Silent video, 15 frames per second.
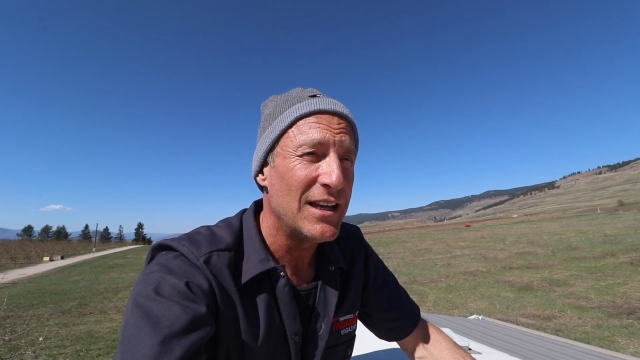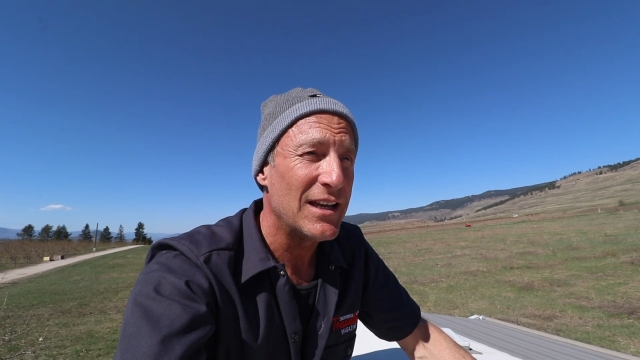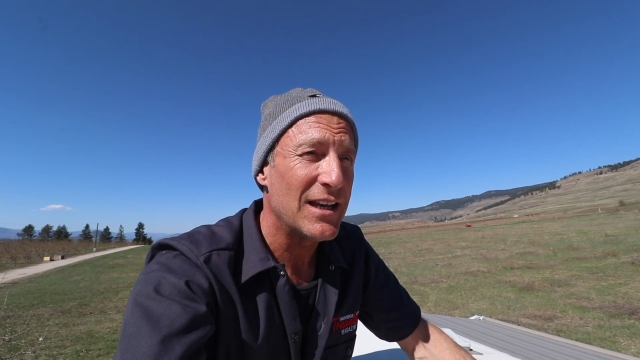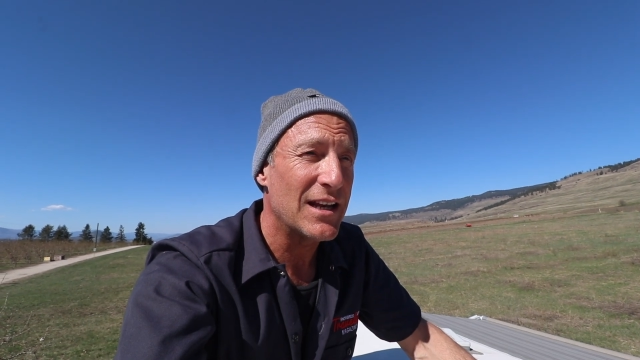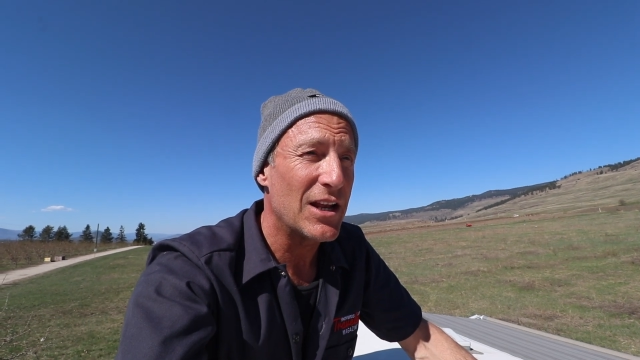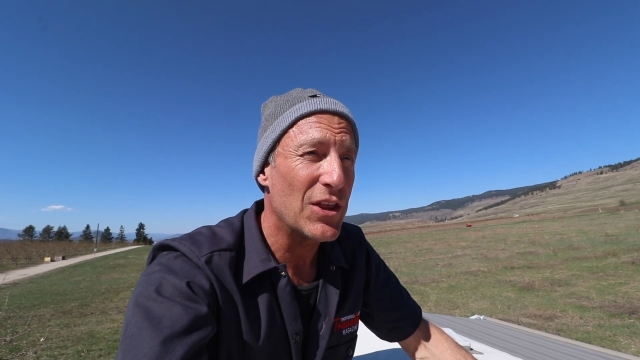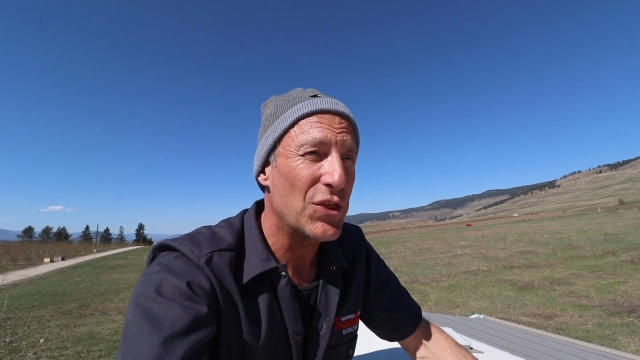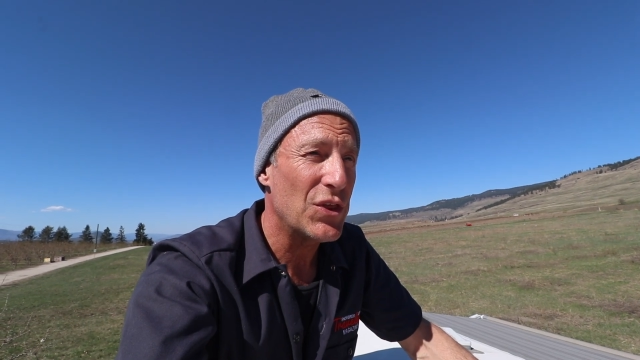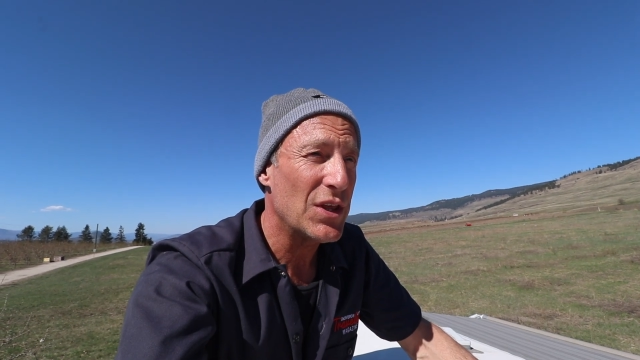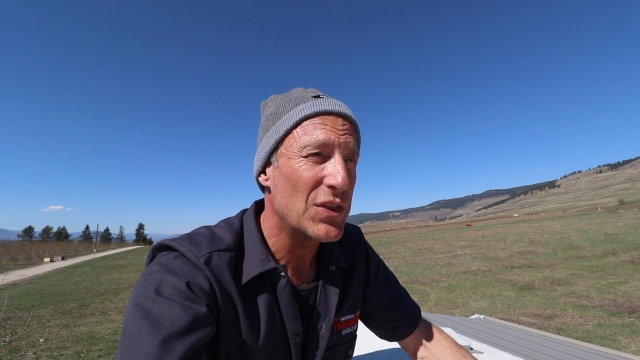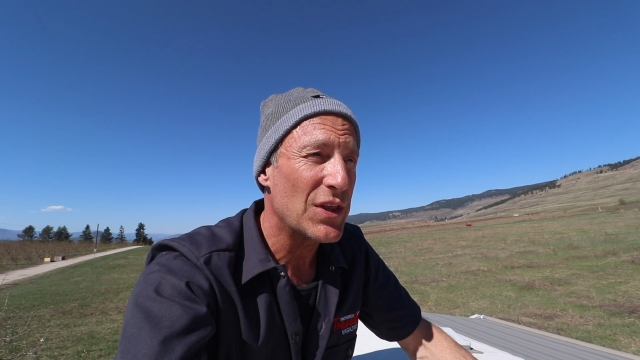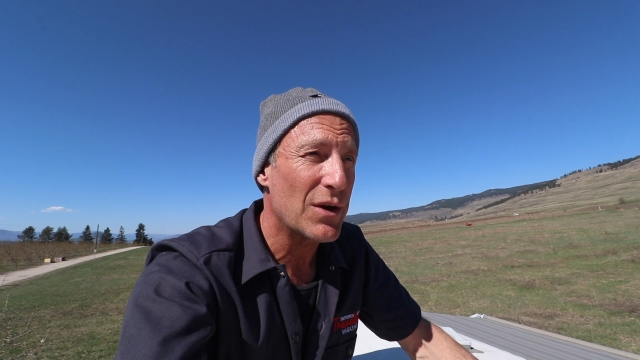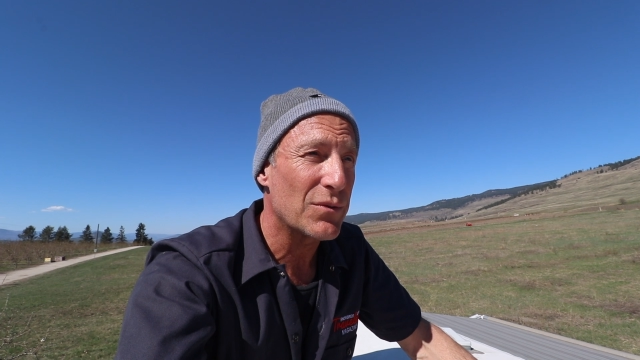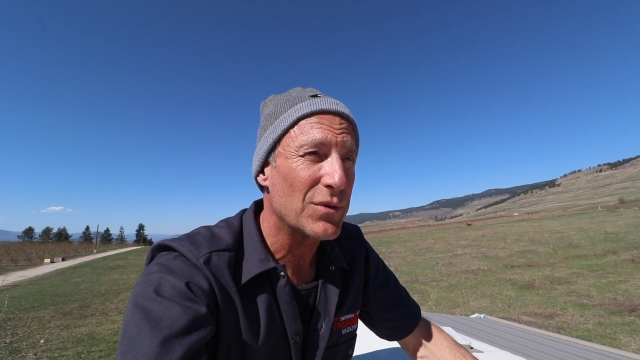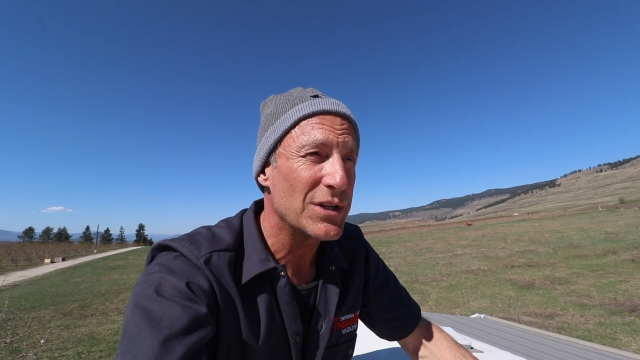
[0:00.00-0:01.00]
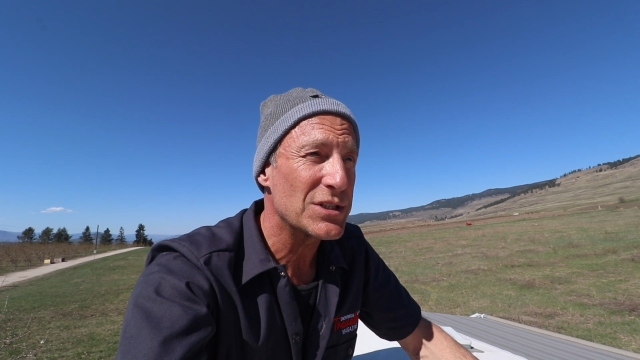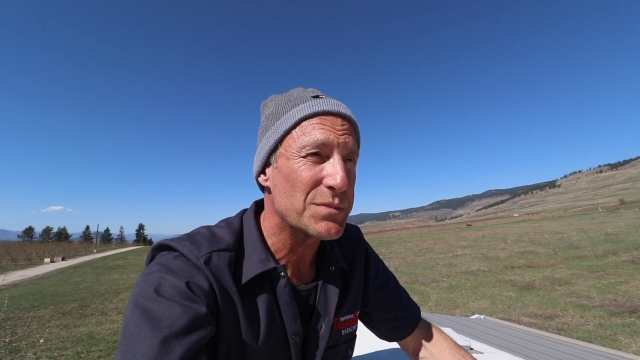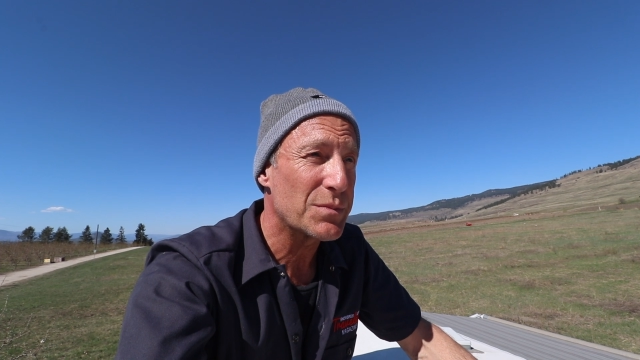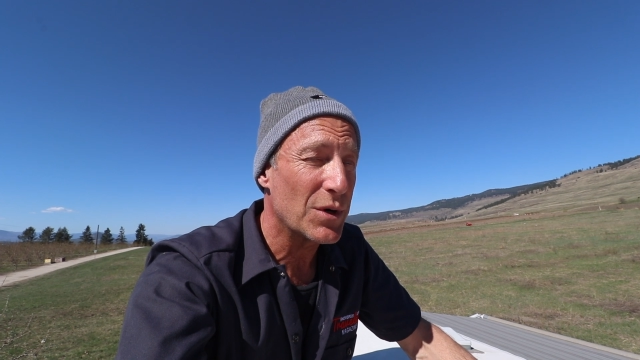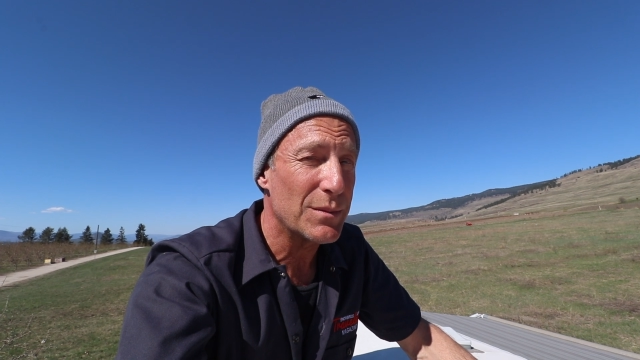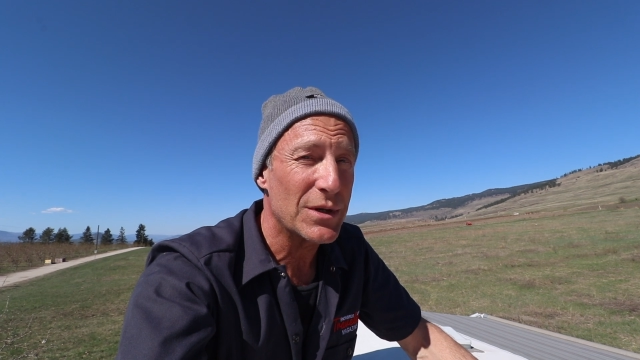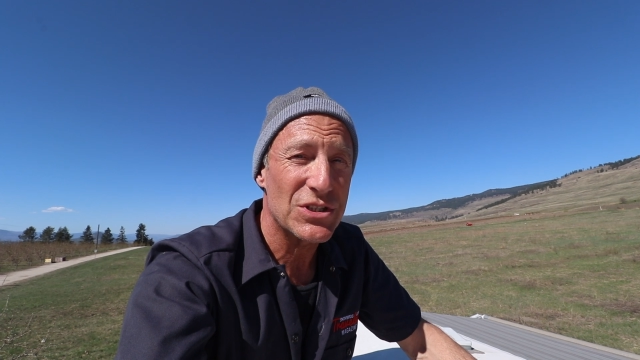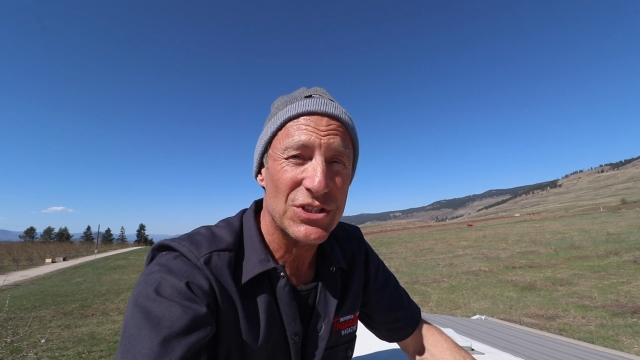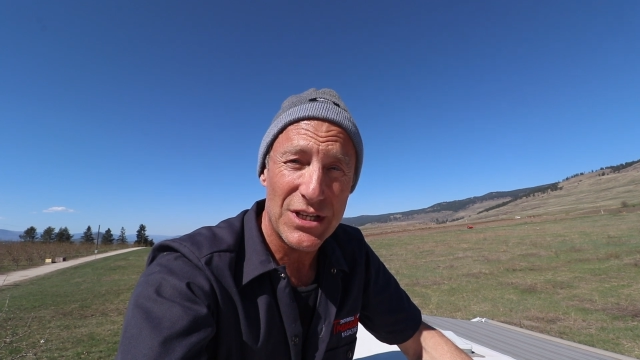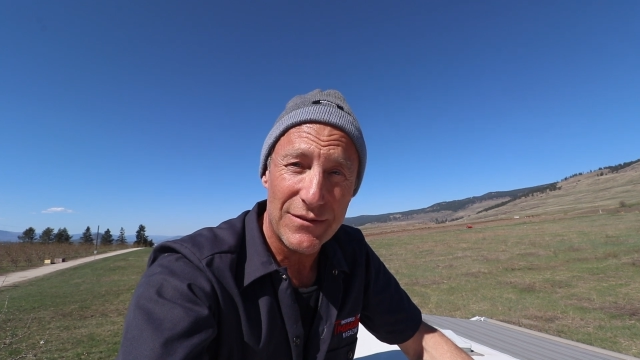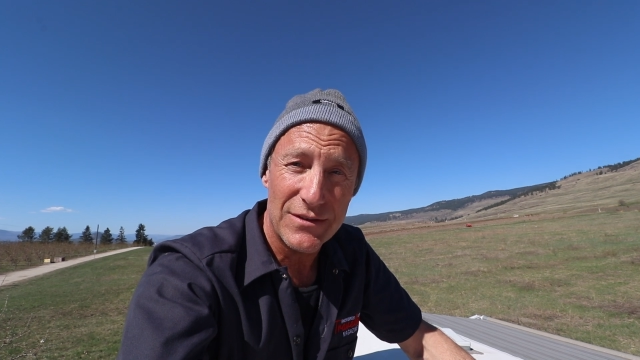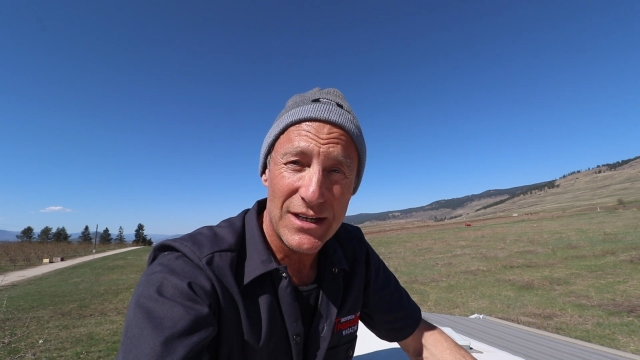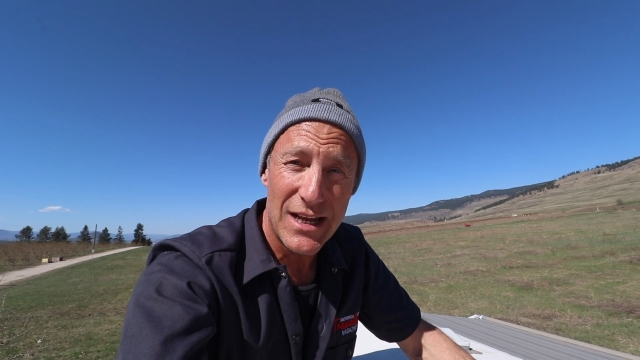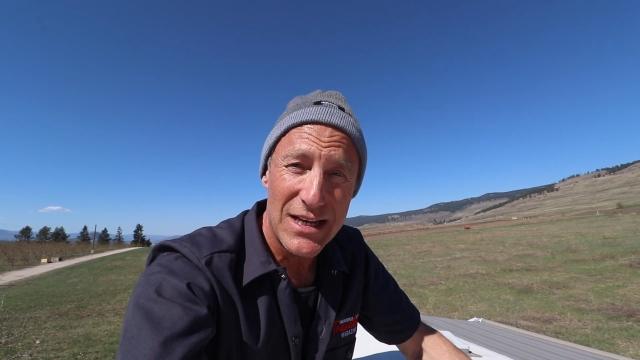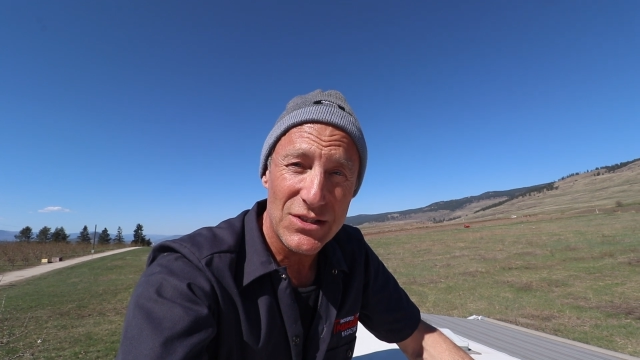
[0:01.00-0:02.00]
and I think that runs pretty much
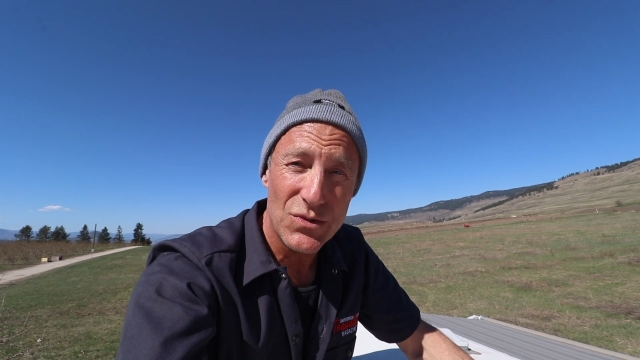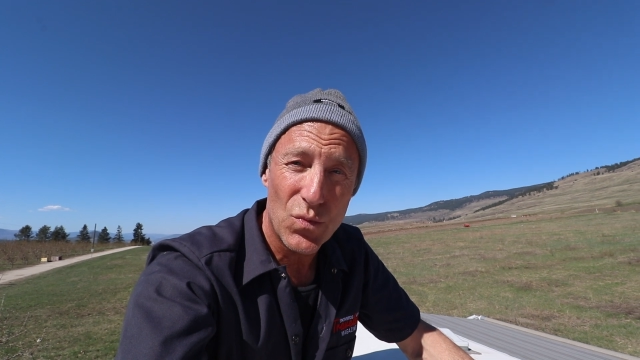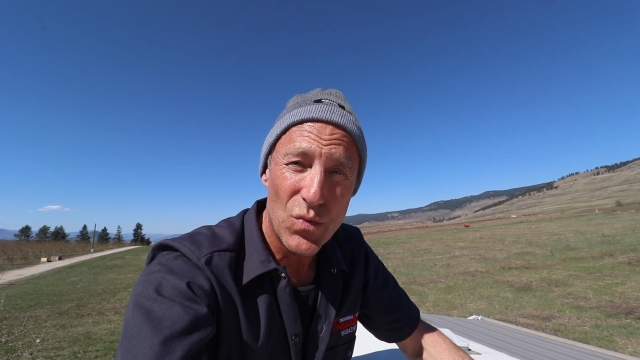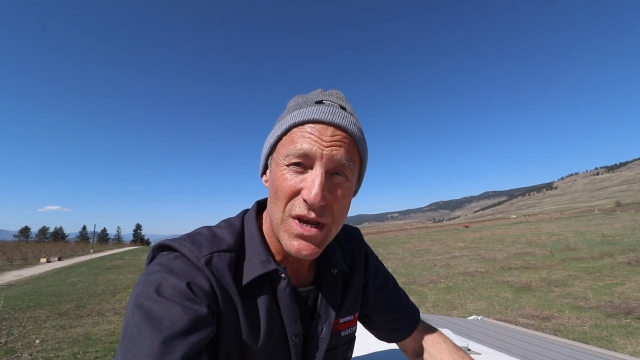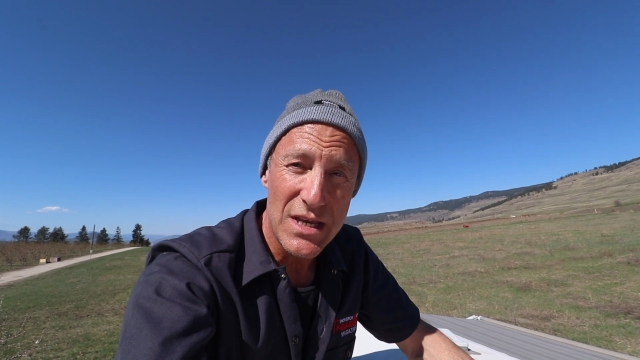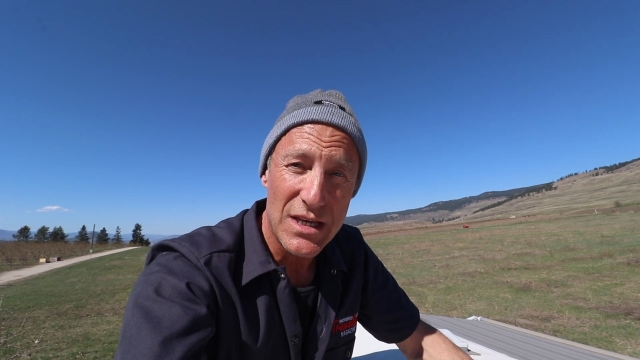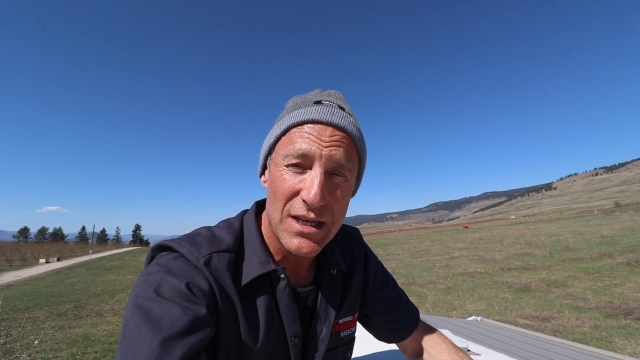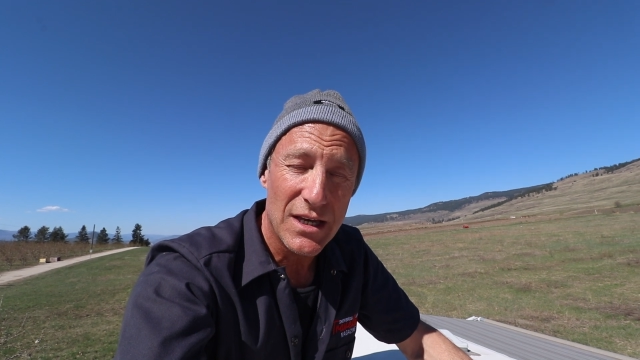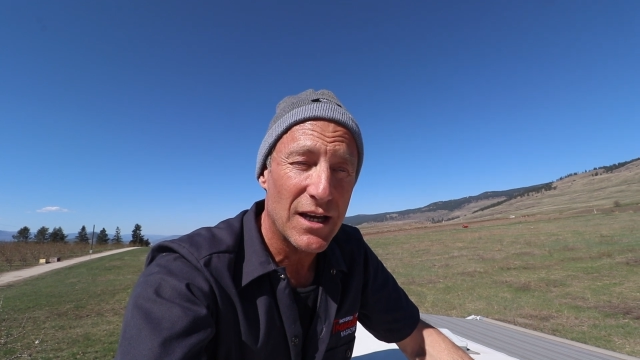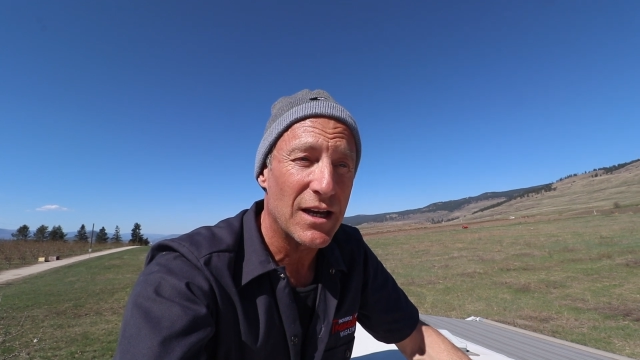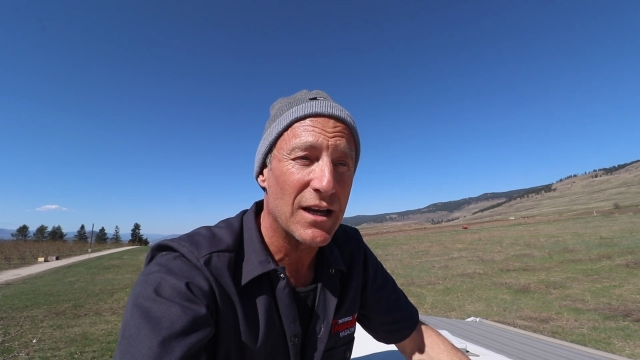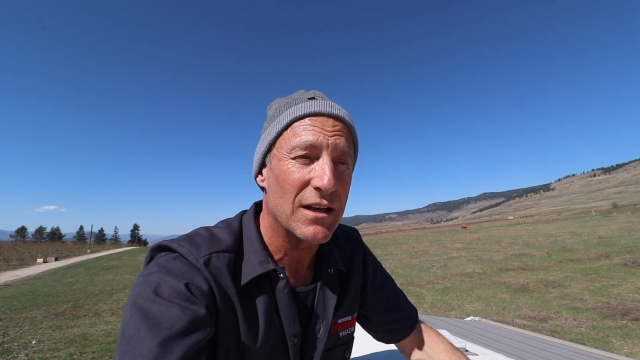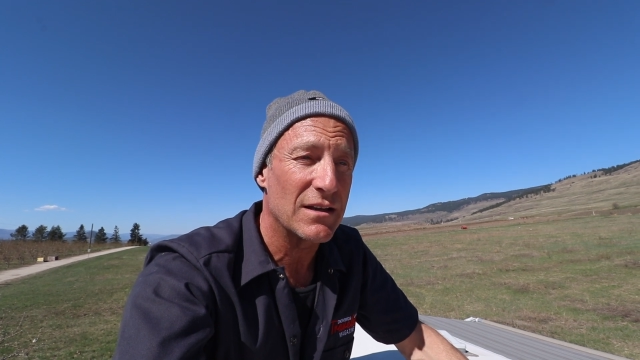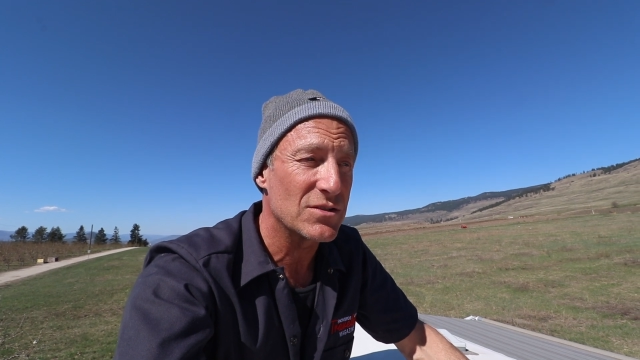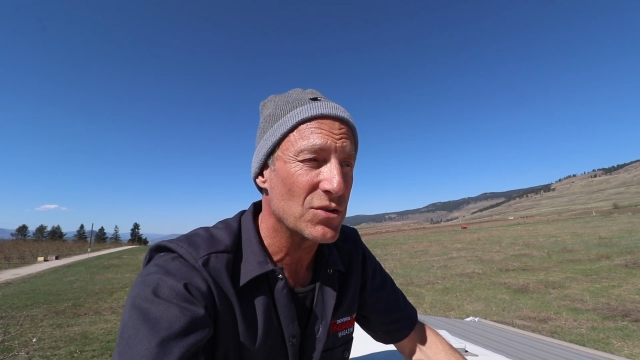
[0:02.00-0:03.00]
seven days a week, uh,